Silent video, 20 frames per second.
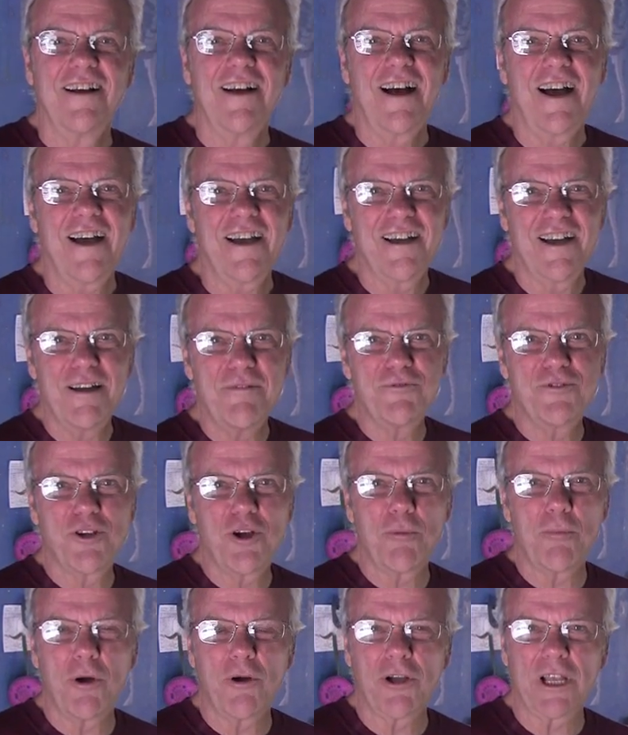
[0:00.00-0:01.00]
Hi, I'm
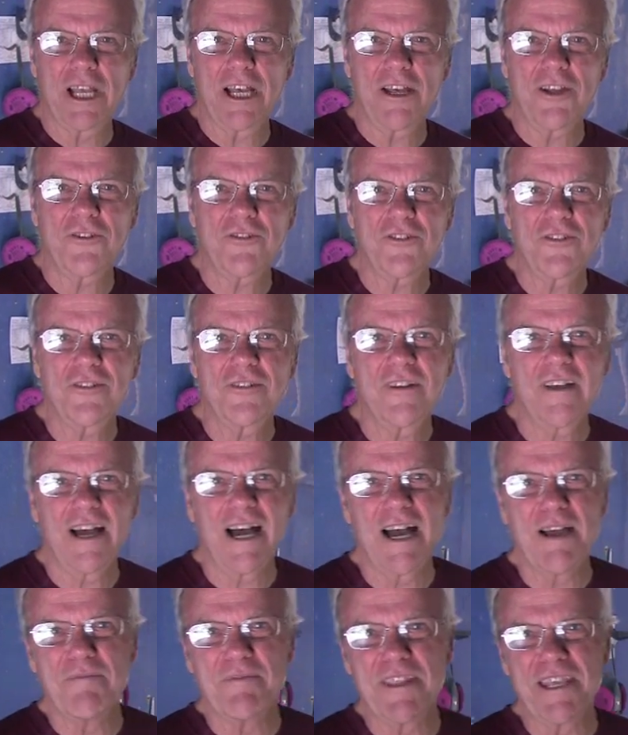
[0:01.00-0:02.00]
Joe Bauguess.
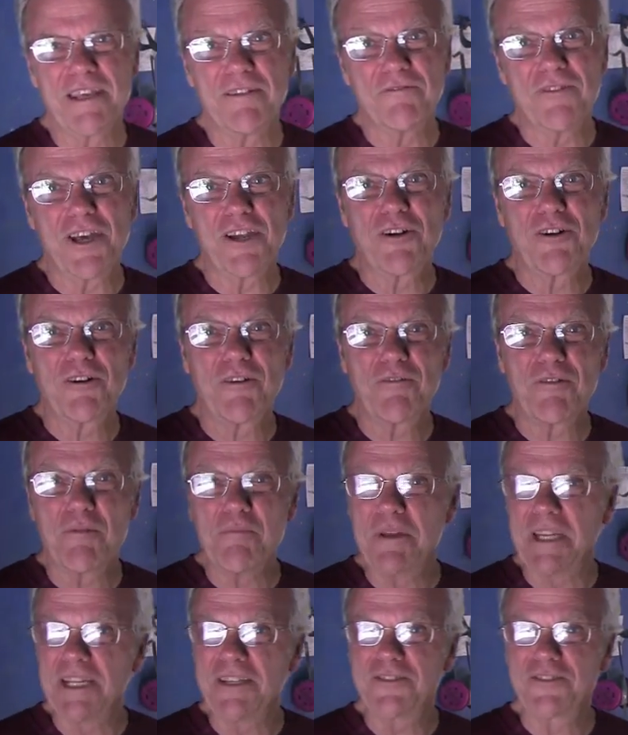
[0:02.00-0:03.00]
I'm the inventor of the
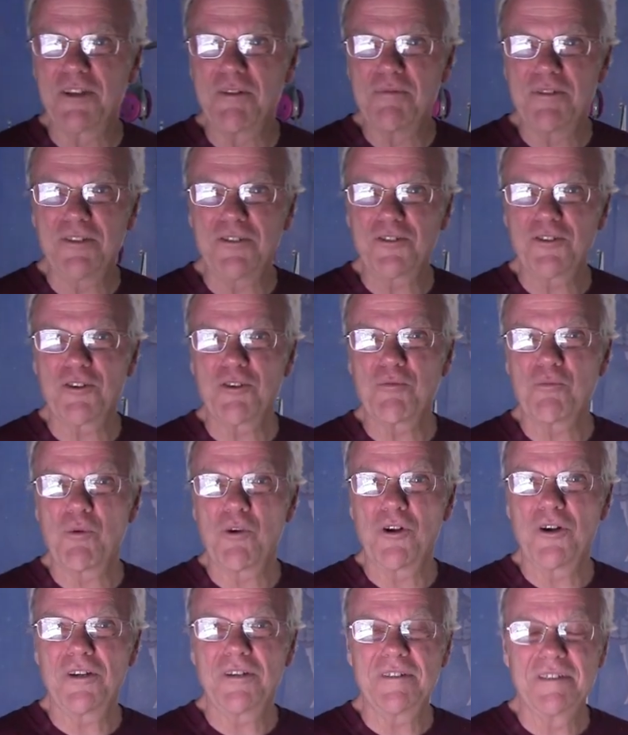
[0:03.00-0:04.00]
Mini Simmons
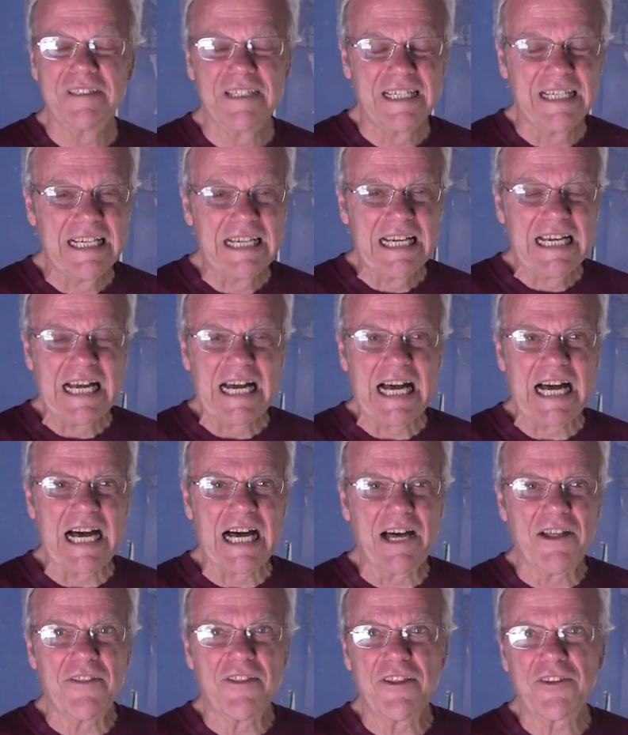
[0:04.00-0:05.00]
surfboard.
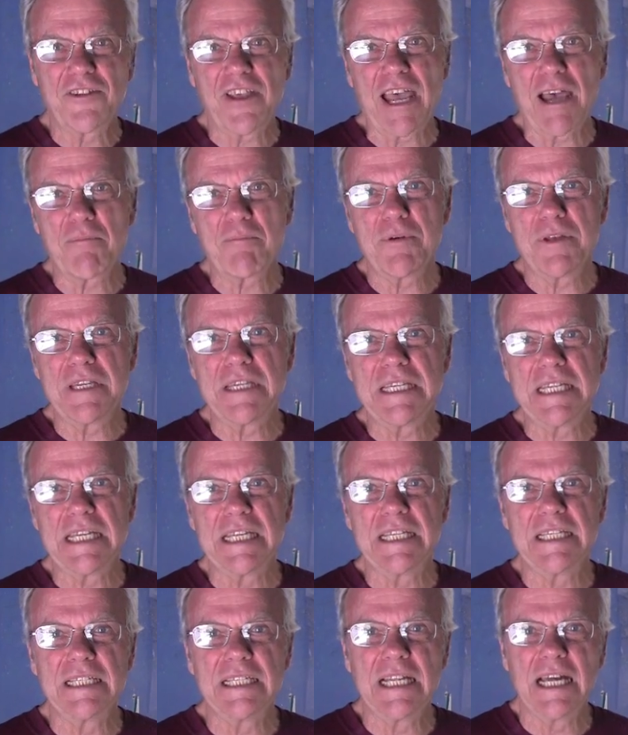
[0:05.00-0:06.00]
This happened
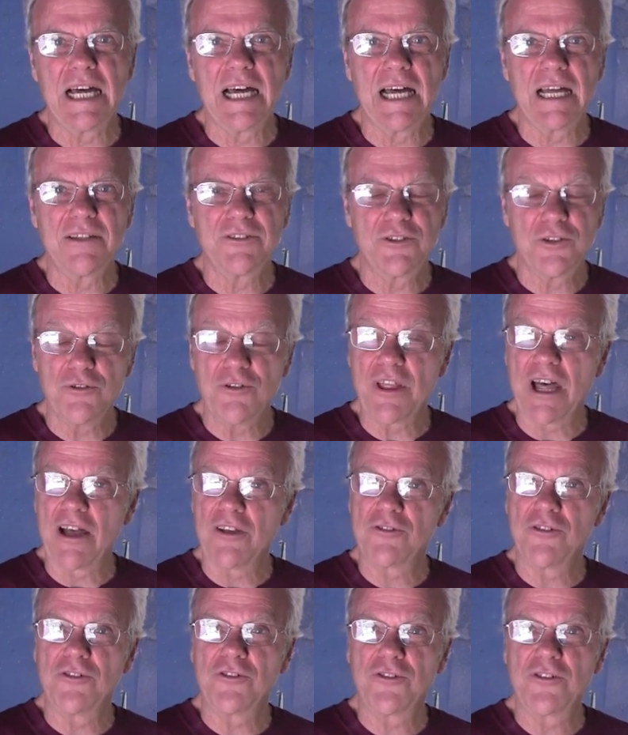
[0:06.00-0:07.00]
in
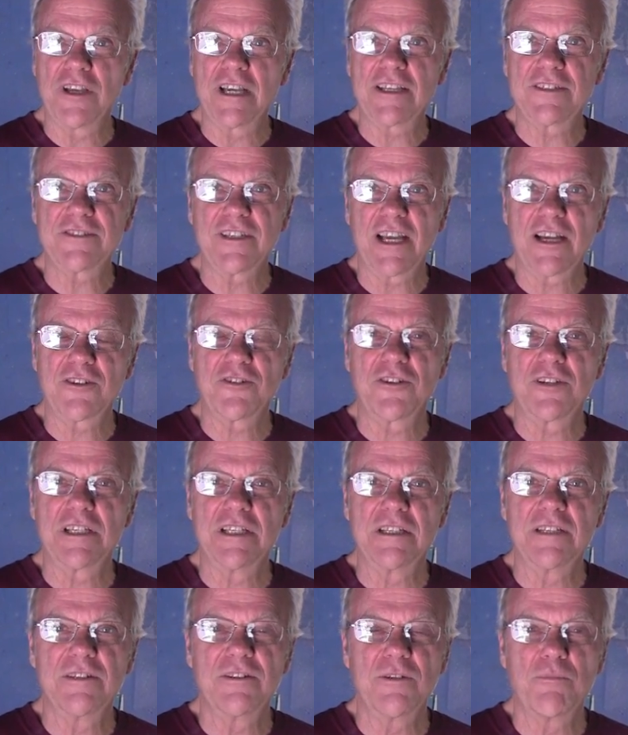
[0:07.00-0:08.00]
2006.
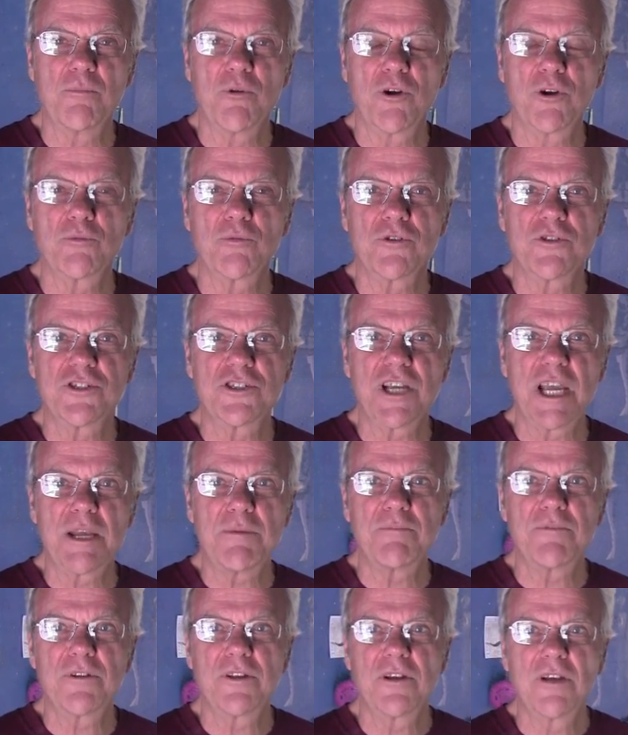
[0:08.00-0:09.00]
Actually, the board was
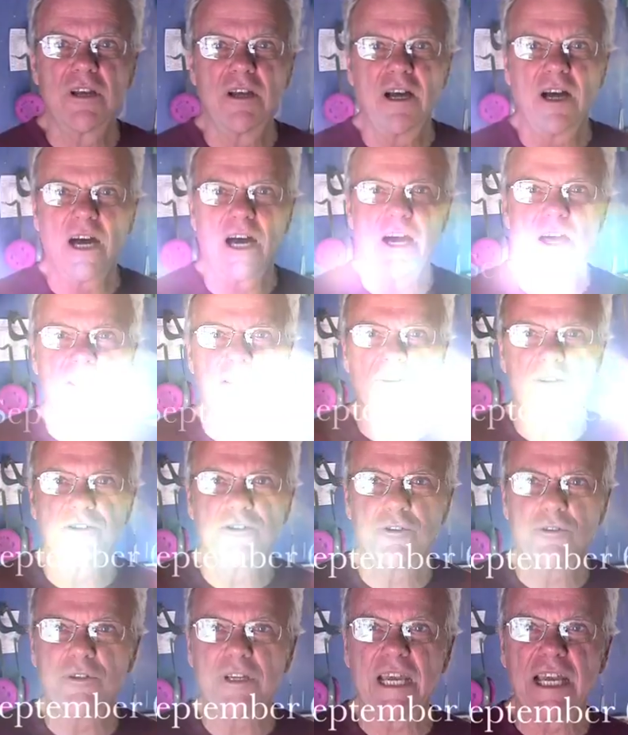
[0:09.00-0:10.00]
shaped on
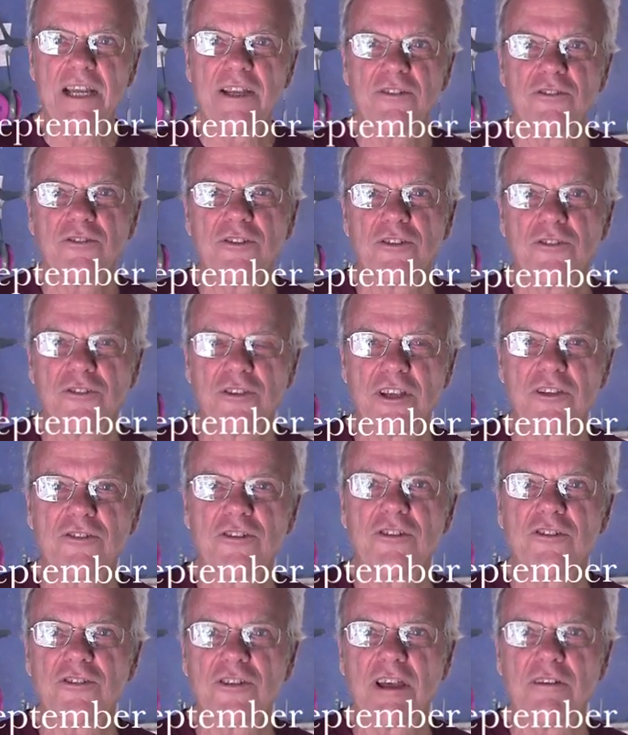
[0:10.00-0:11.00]
2 days, the
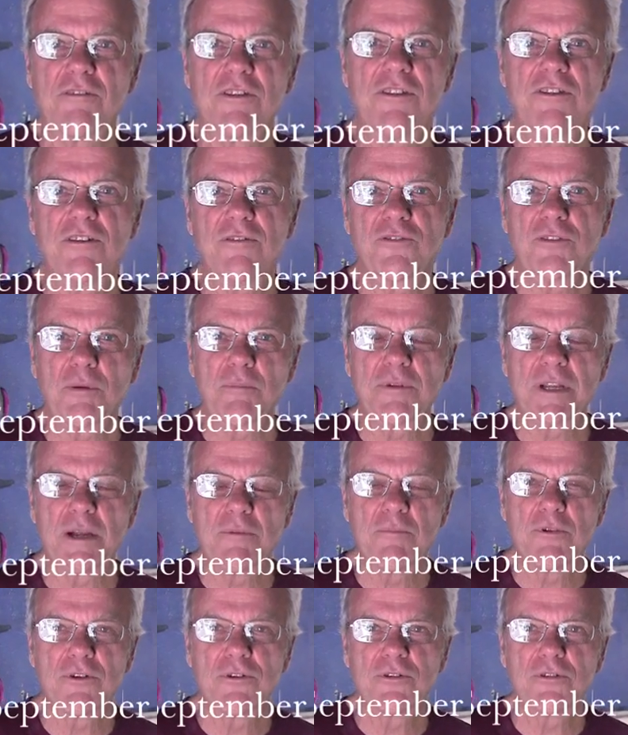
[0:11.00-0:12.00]
6th and 7th of
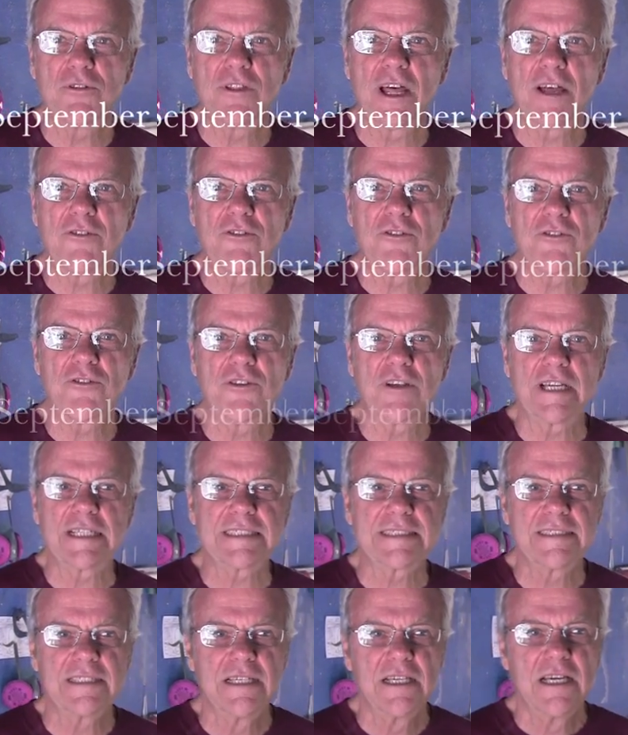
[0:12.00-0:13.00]
September
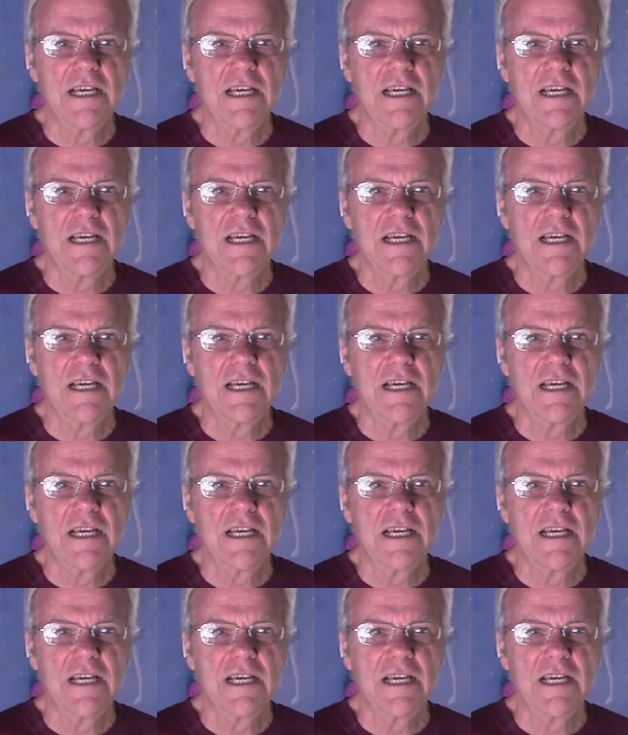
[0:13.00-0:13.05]
2006.